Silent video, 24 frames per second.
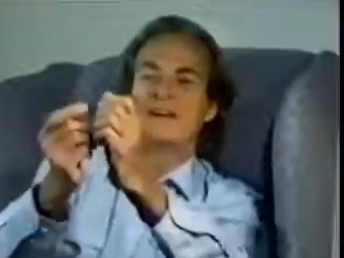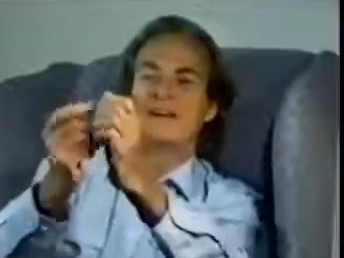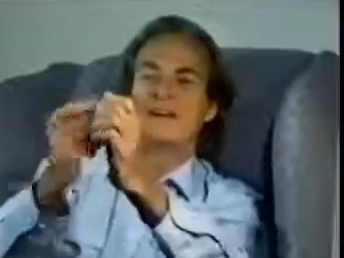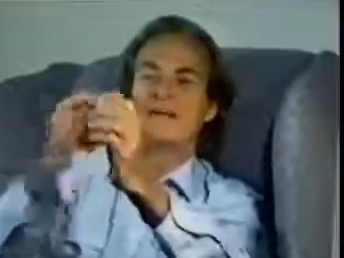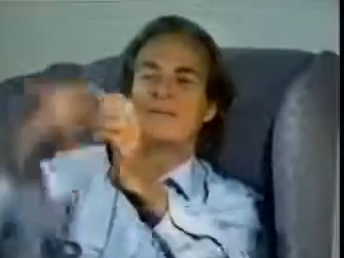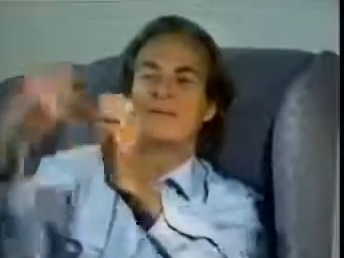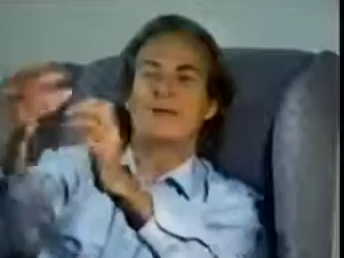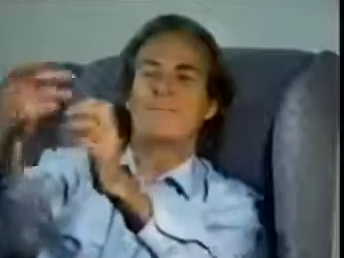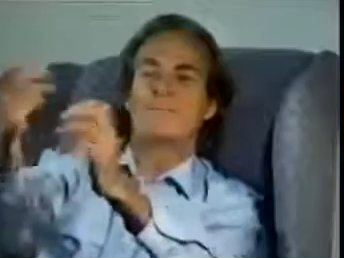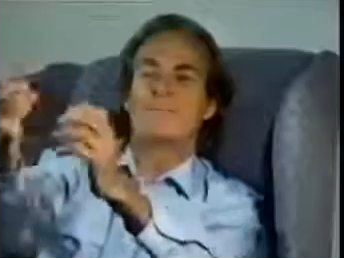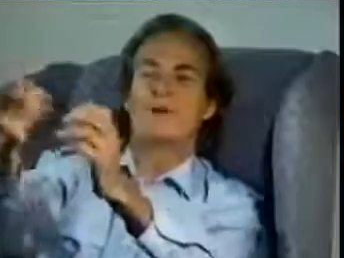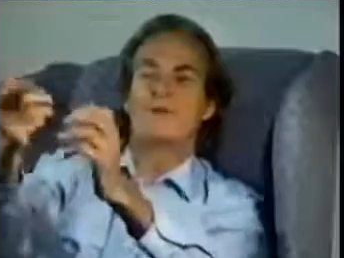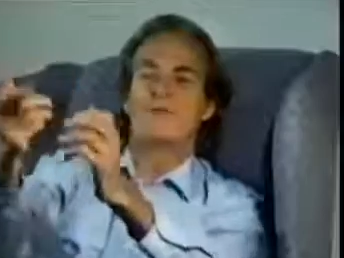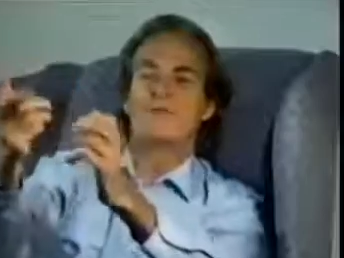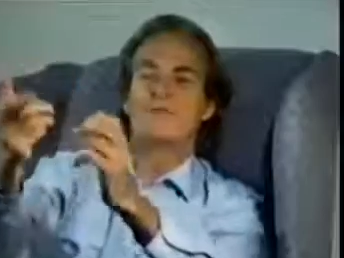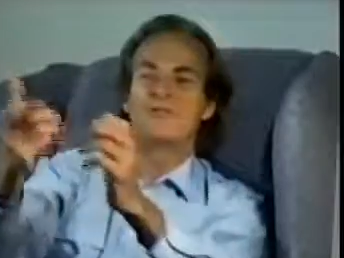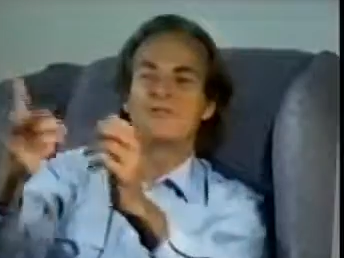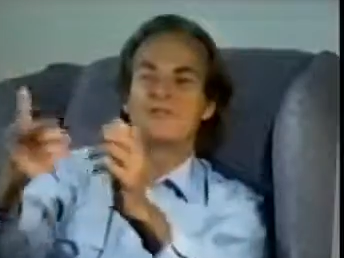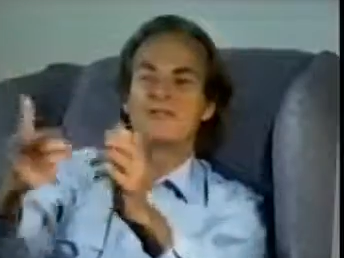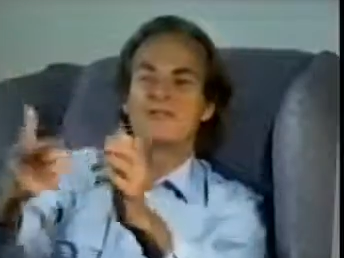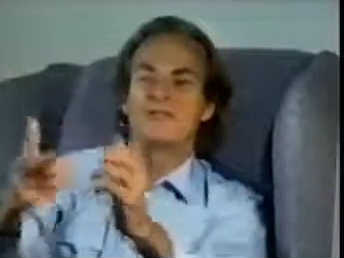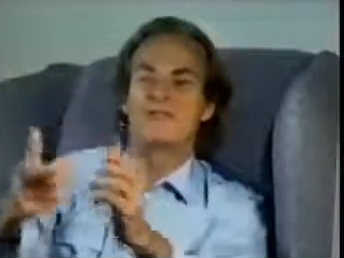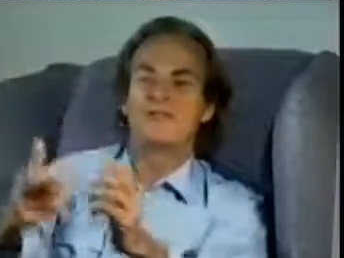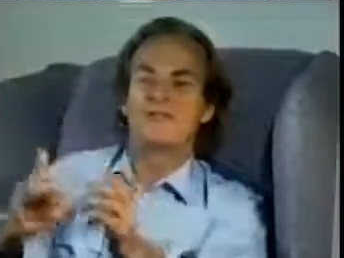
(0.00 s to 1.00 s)
and they make
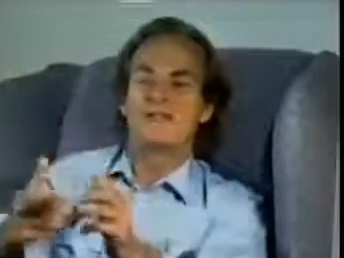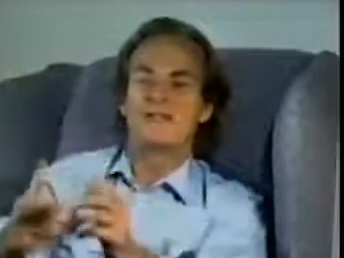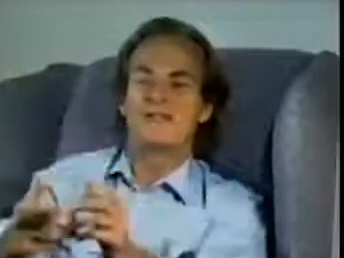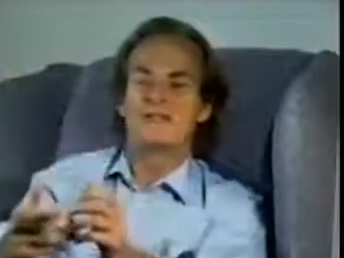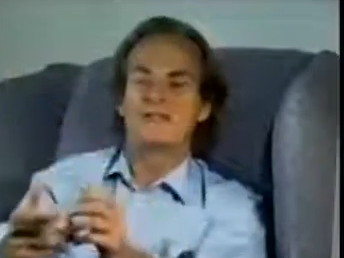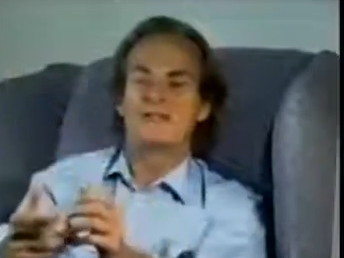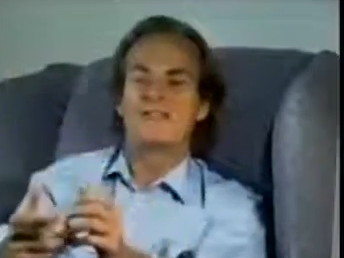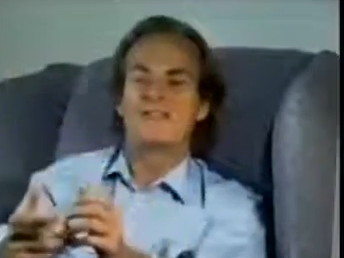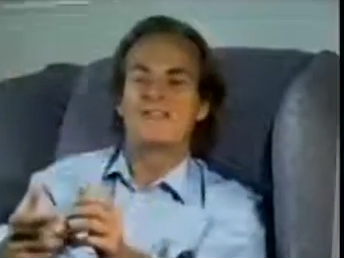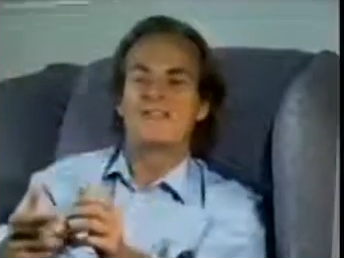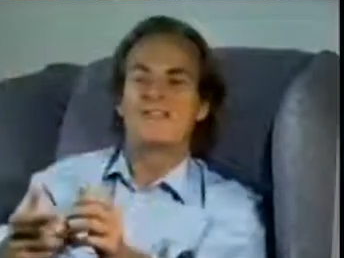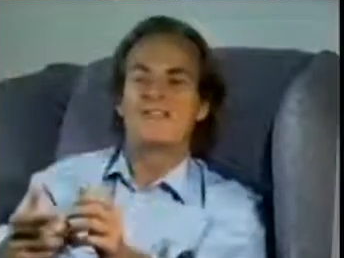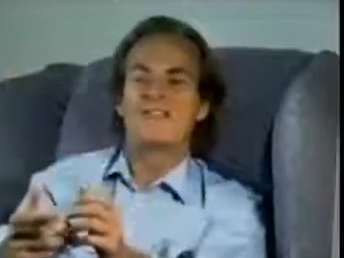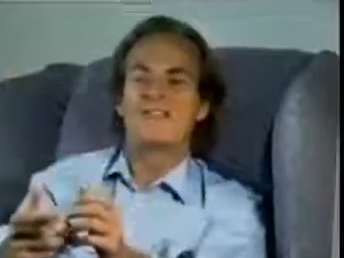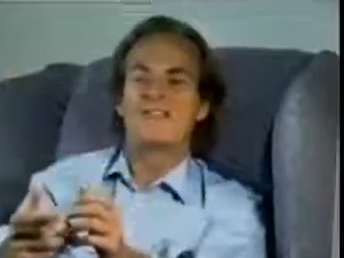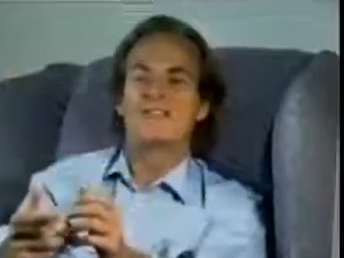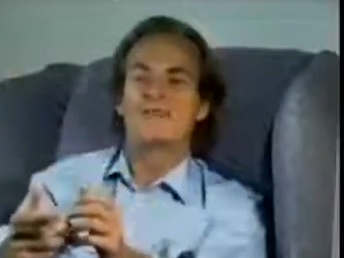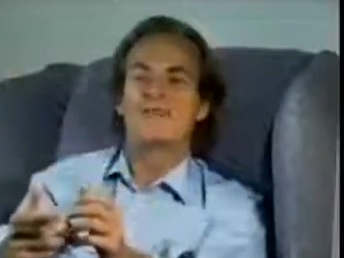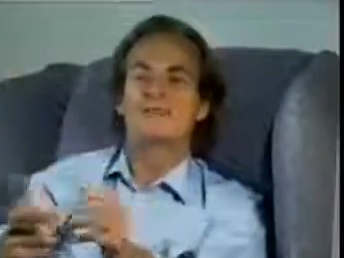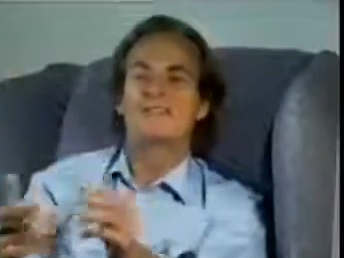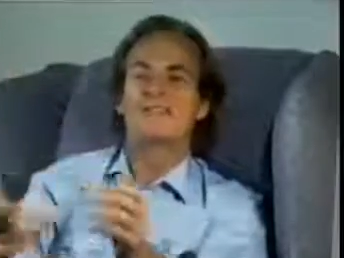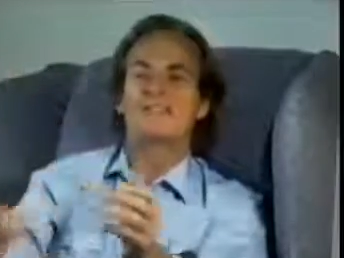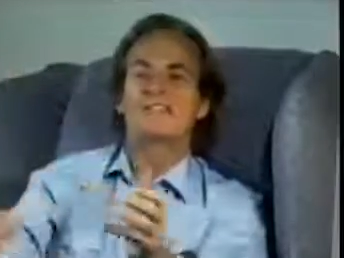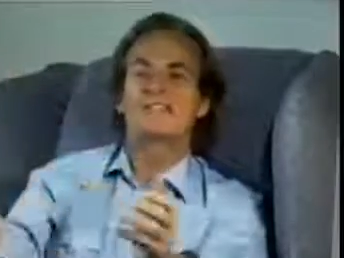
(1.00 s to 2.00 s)
mothers jiggle, and you get a
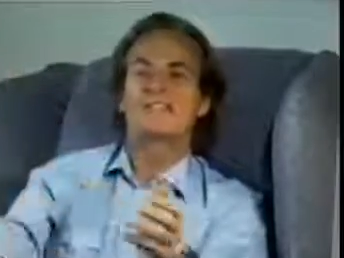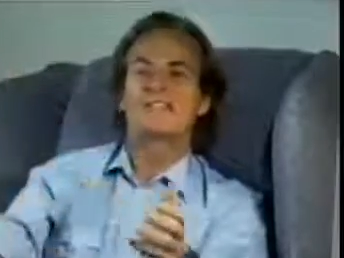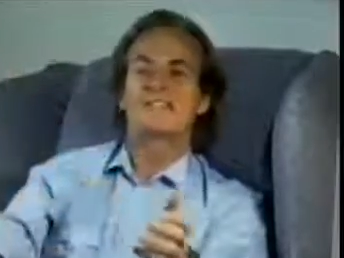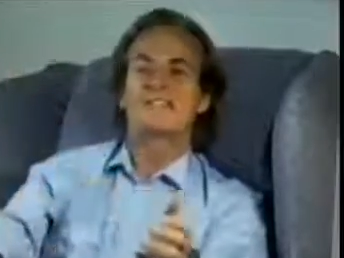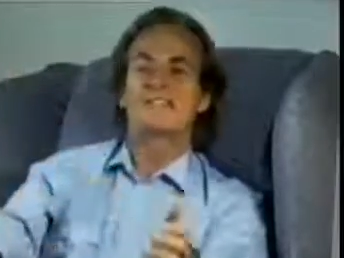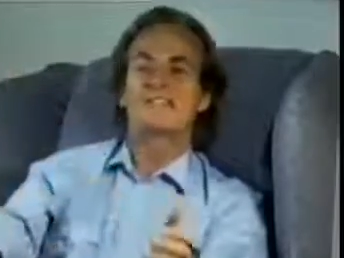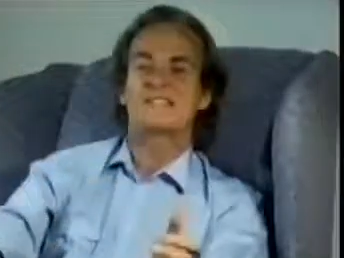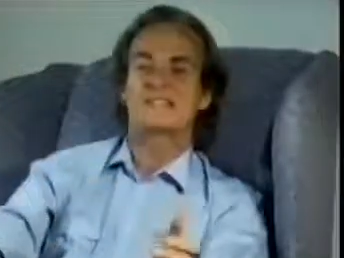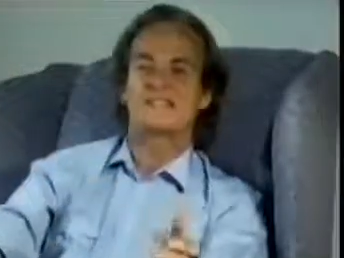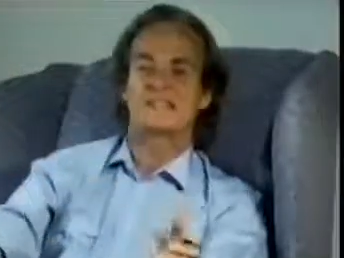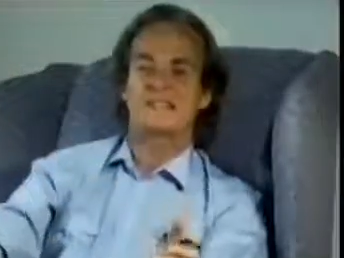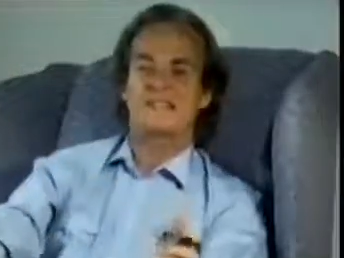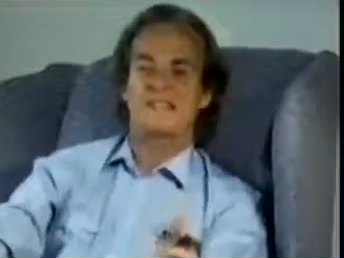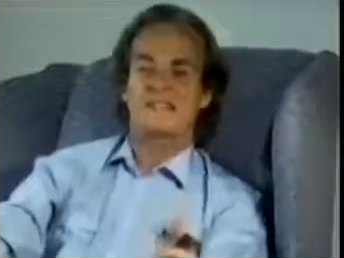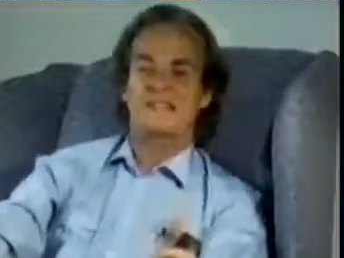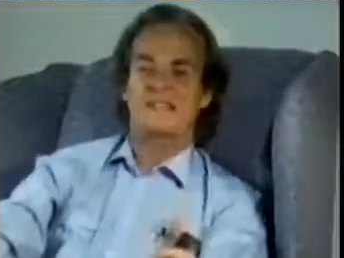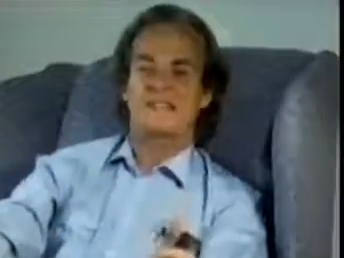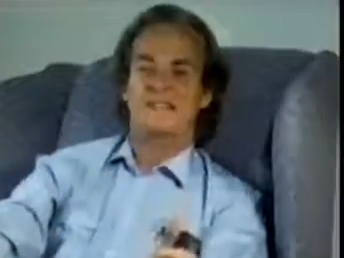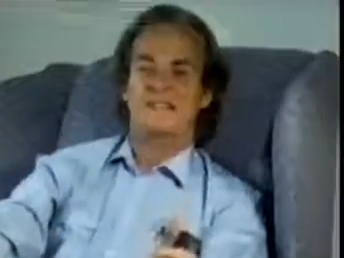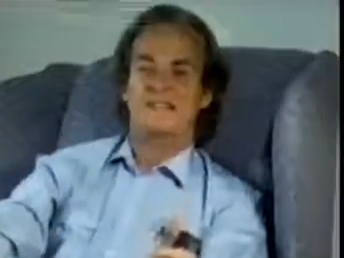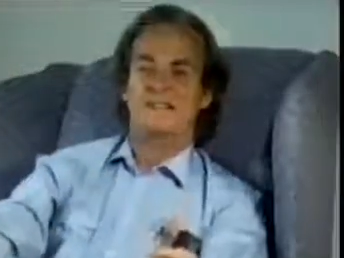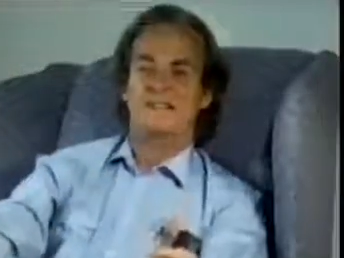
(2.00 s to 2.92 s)
terrible catastrophe,